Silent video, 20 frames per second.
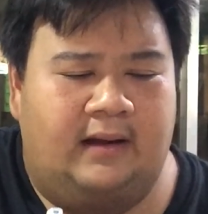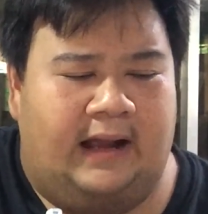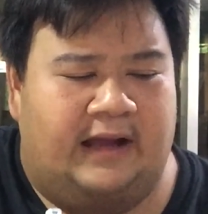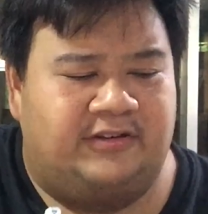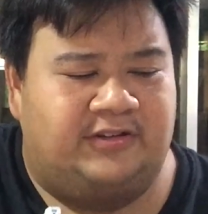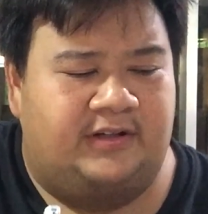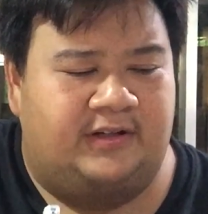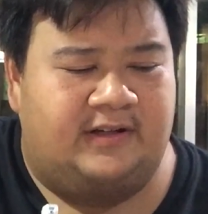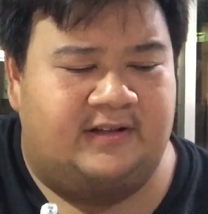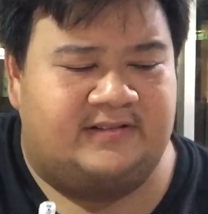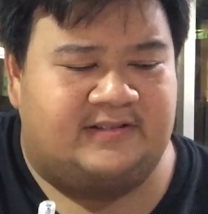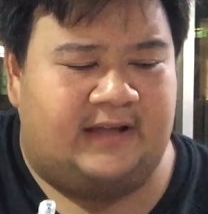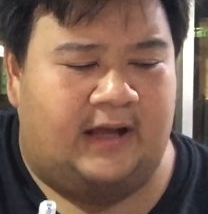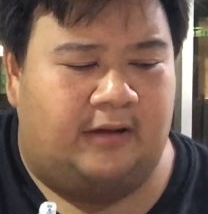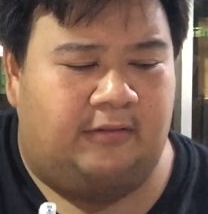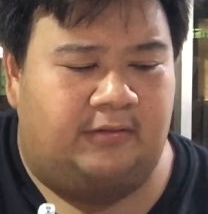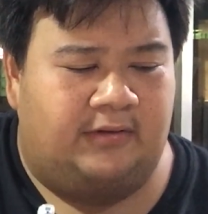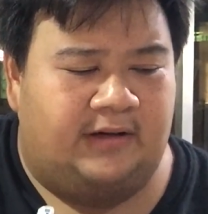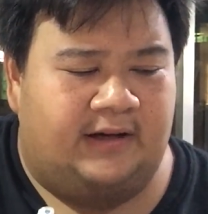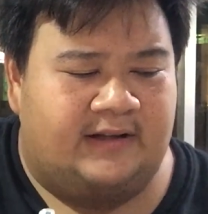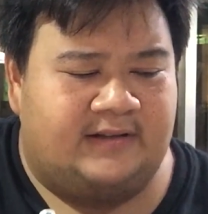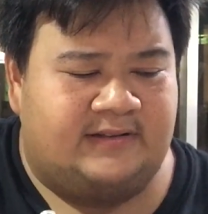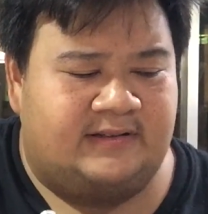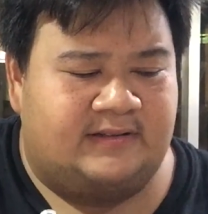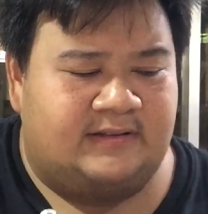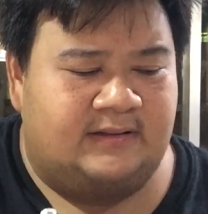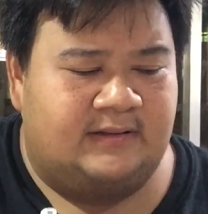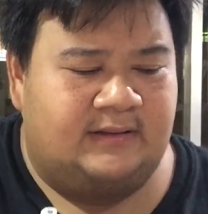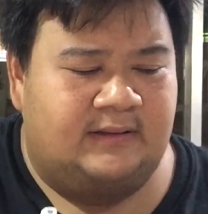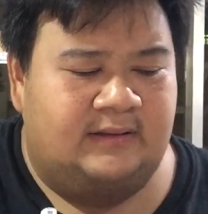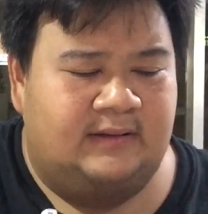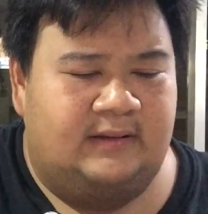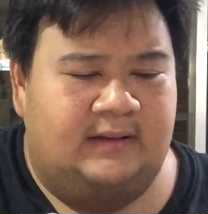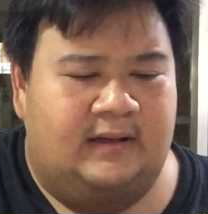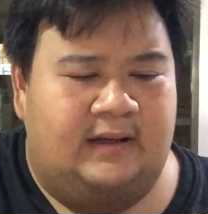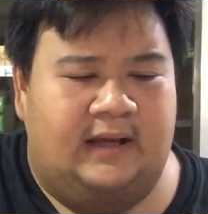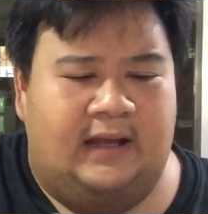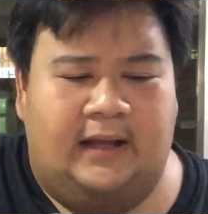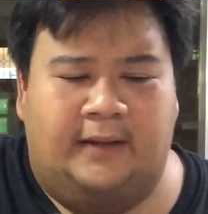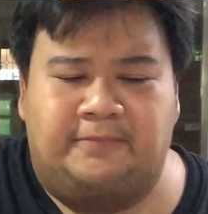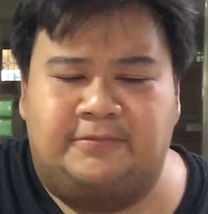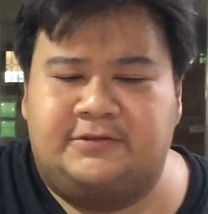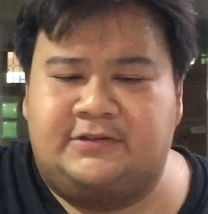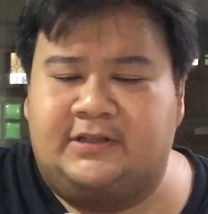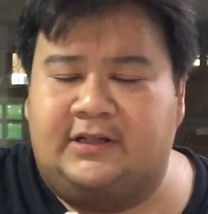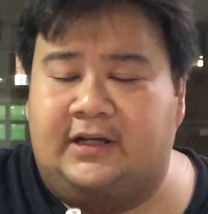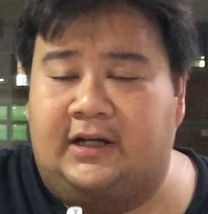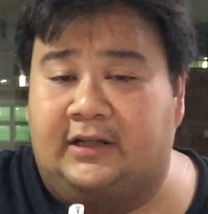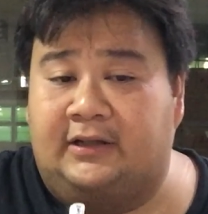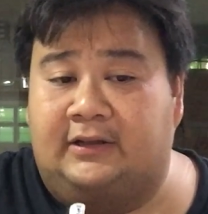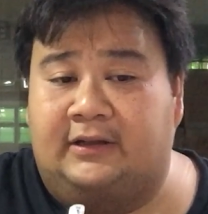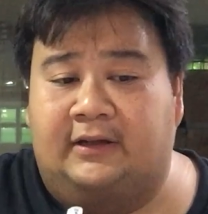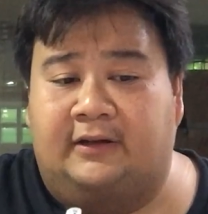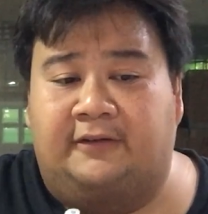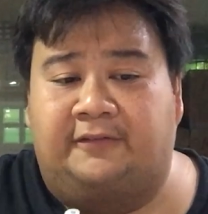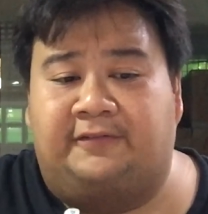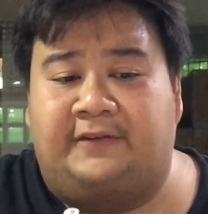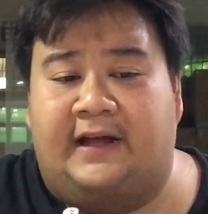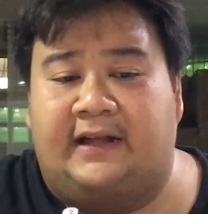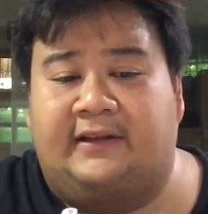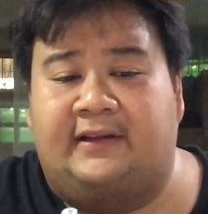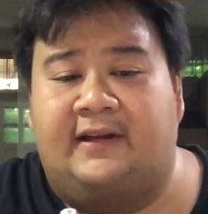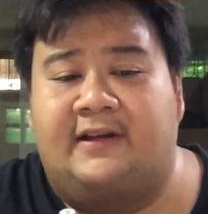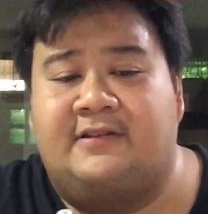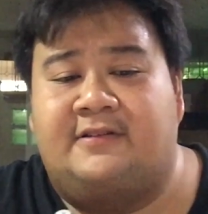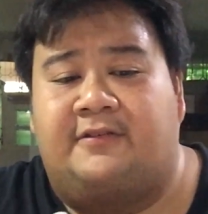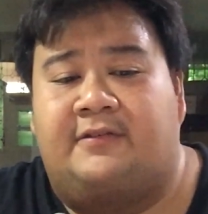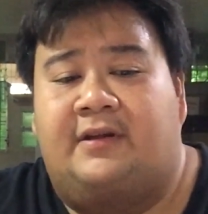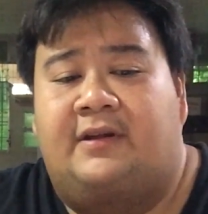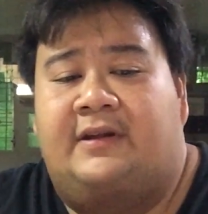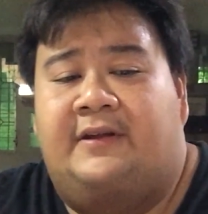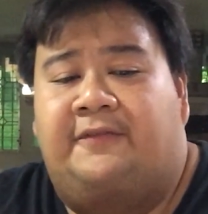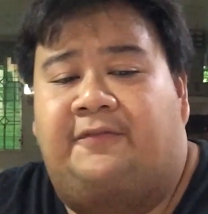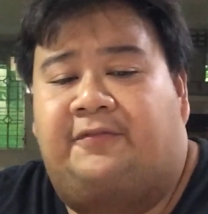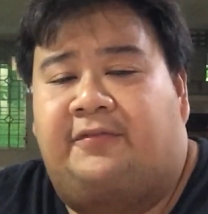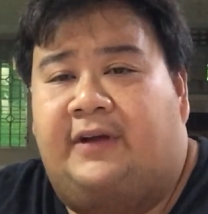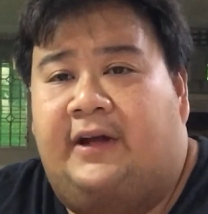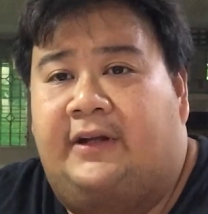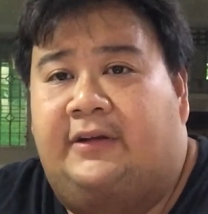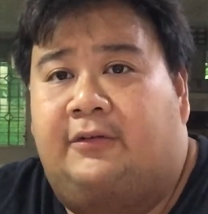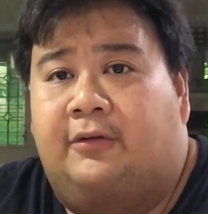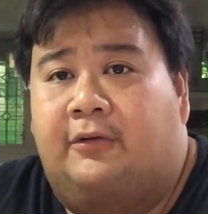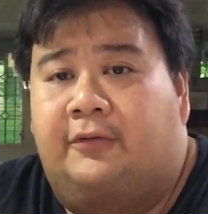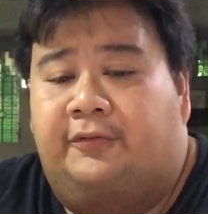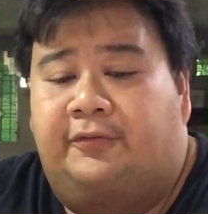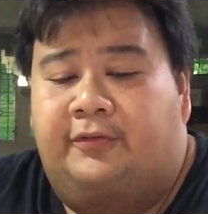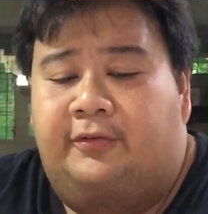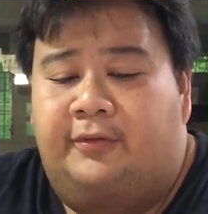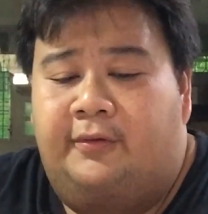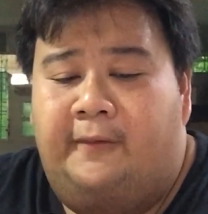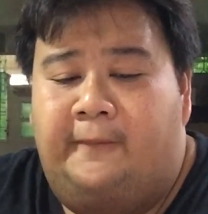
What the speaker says: Actually, the sourness helps cut the fattiness of the deep fried tofu,